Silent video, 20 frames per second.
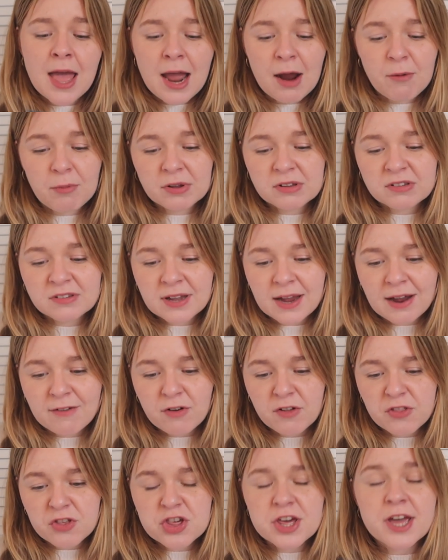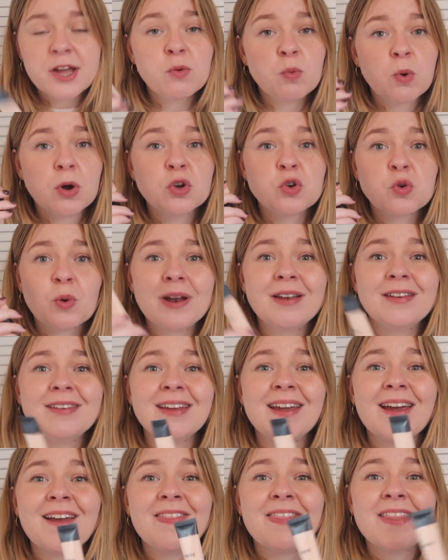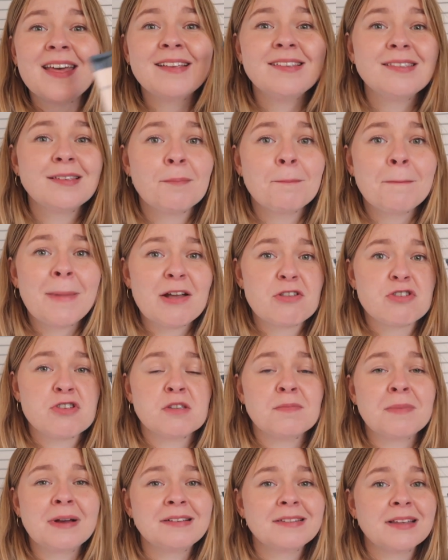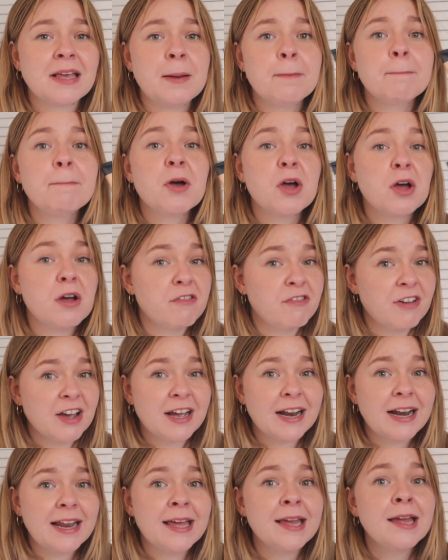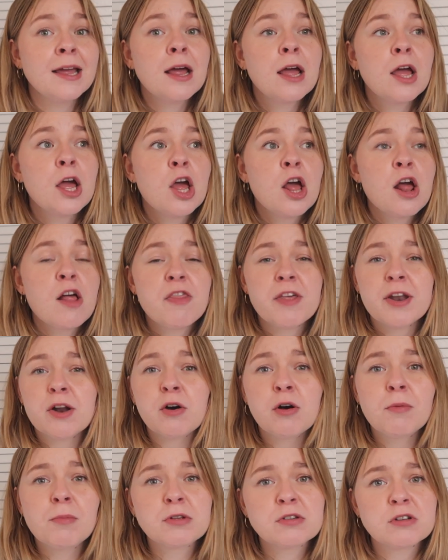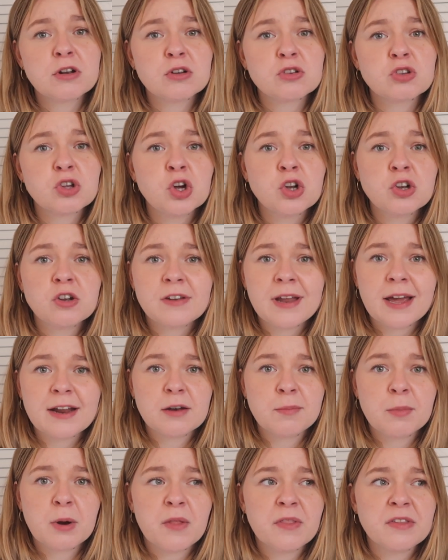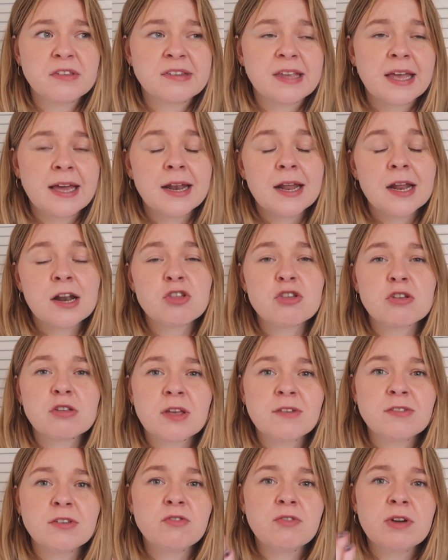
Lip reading: I will say I've got the shade 120 and this matches my skin perfectly, that it almost looks undetectable on the skin, and it just gives a